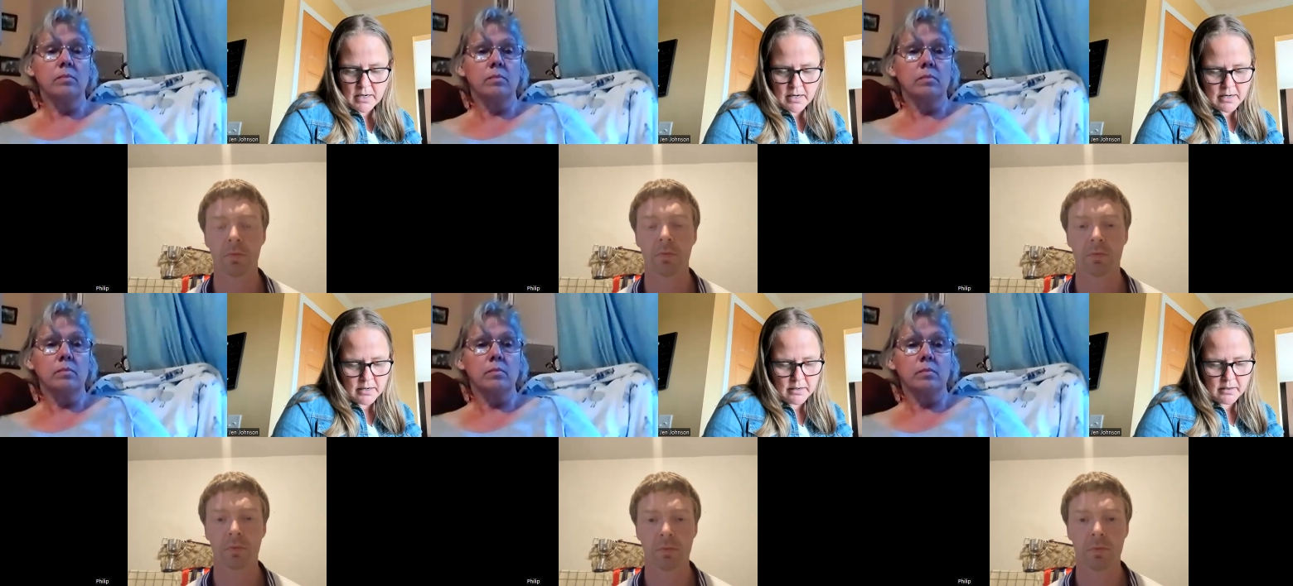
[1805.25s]

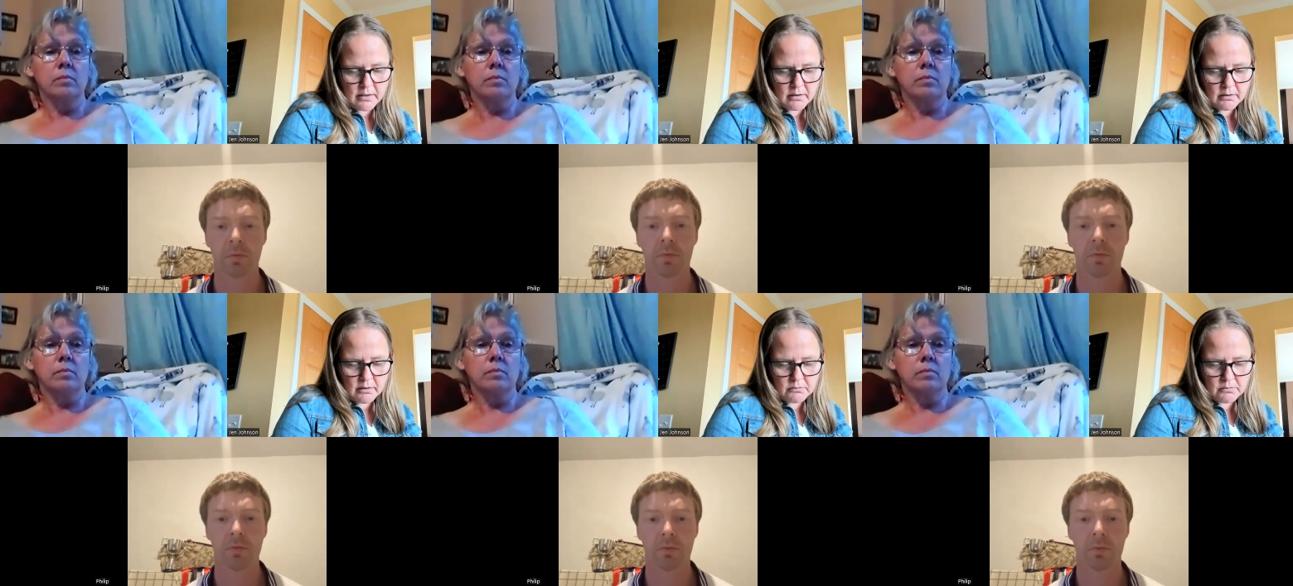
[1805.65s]

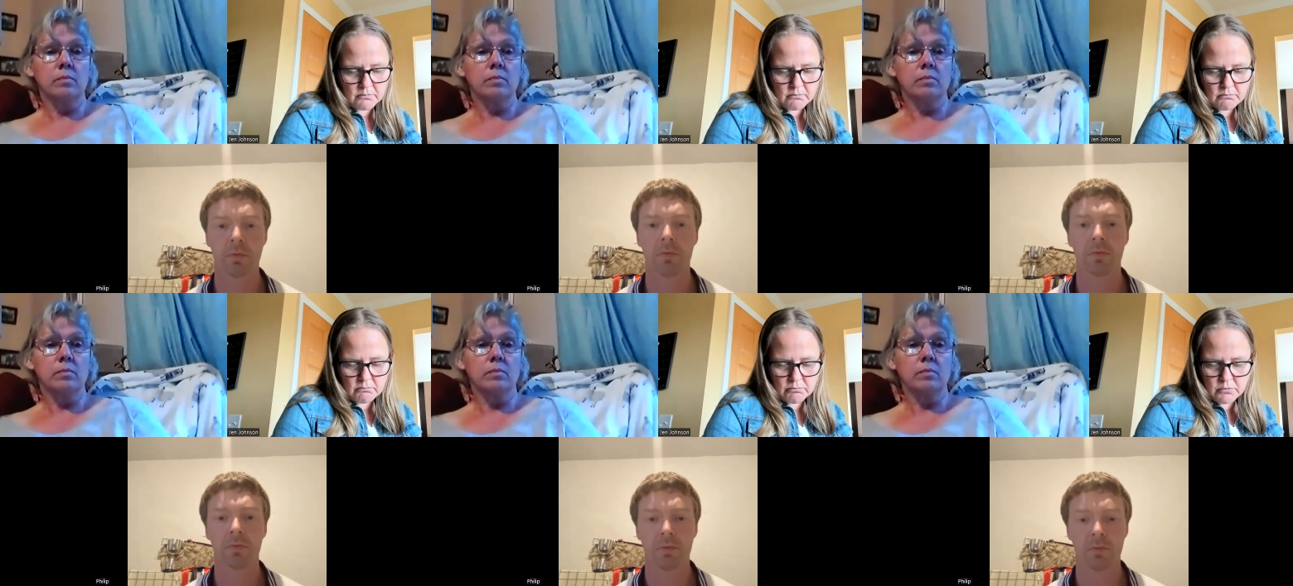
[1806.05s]
Speaker 1: are
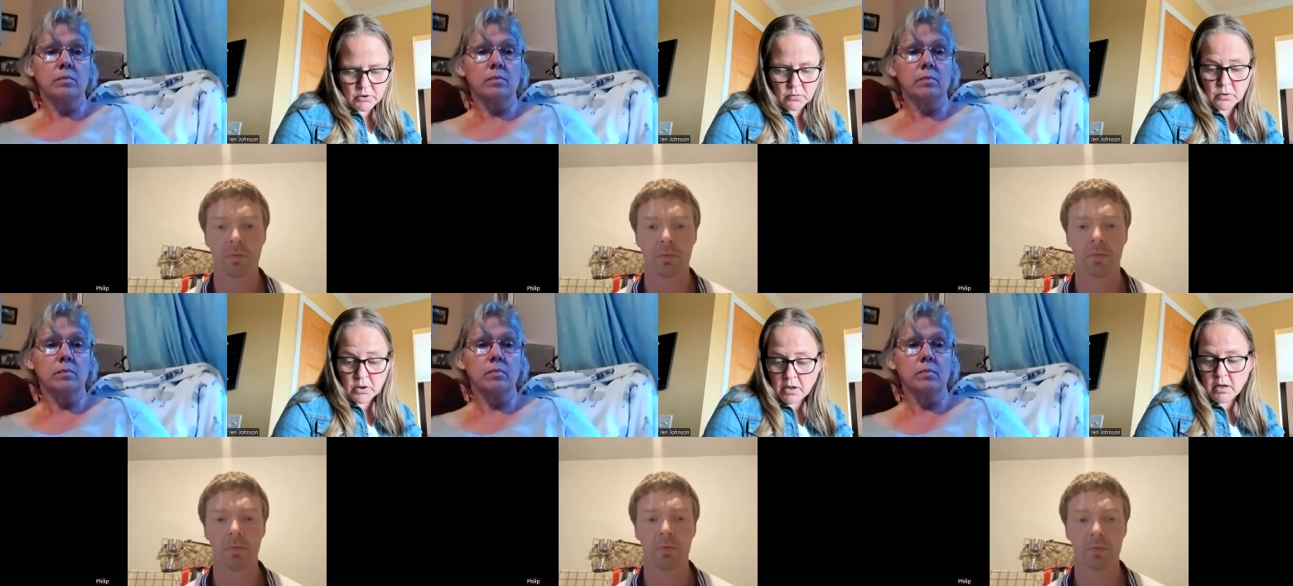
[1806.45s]

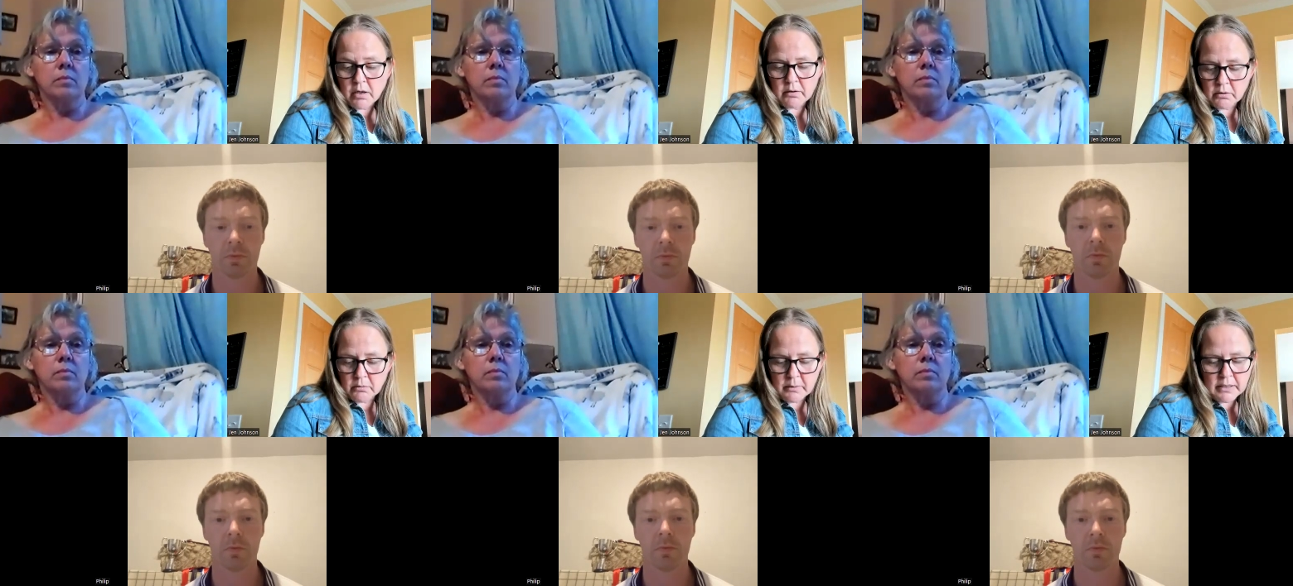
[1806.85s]
too
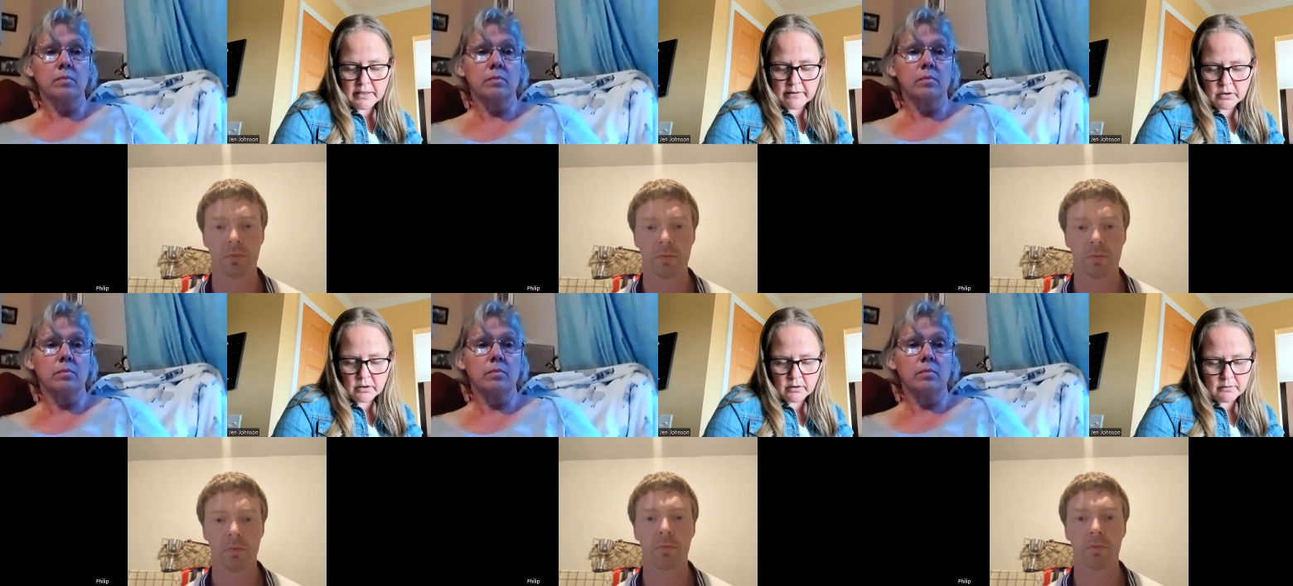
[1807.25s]
young or
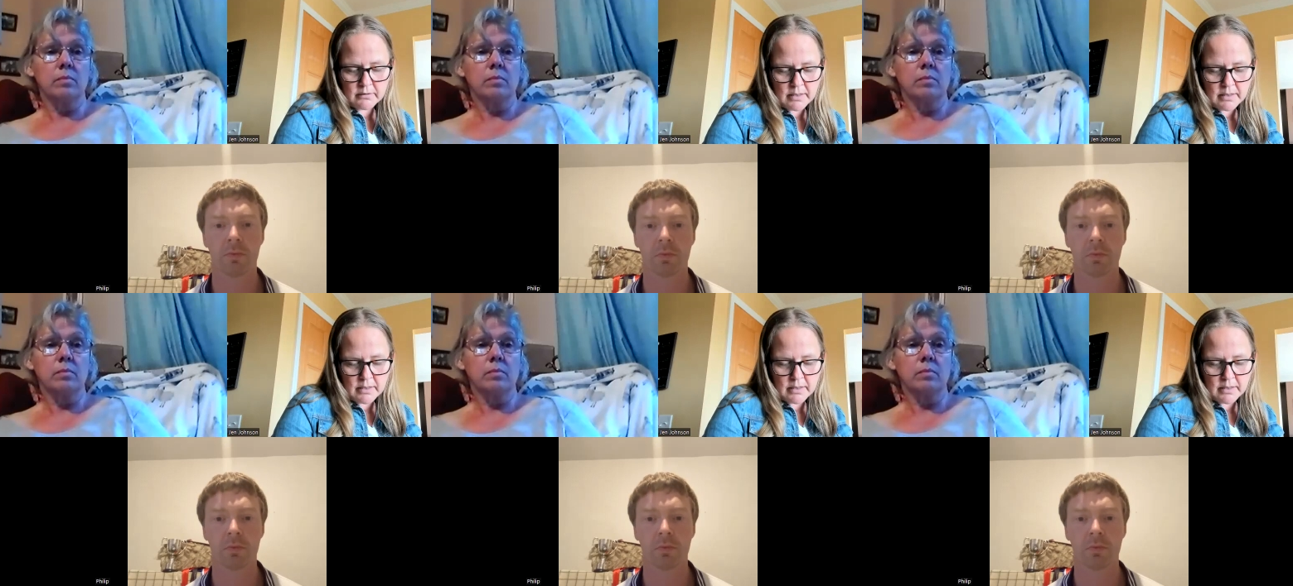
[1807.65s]
whatever.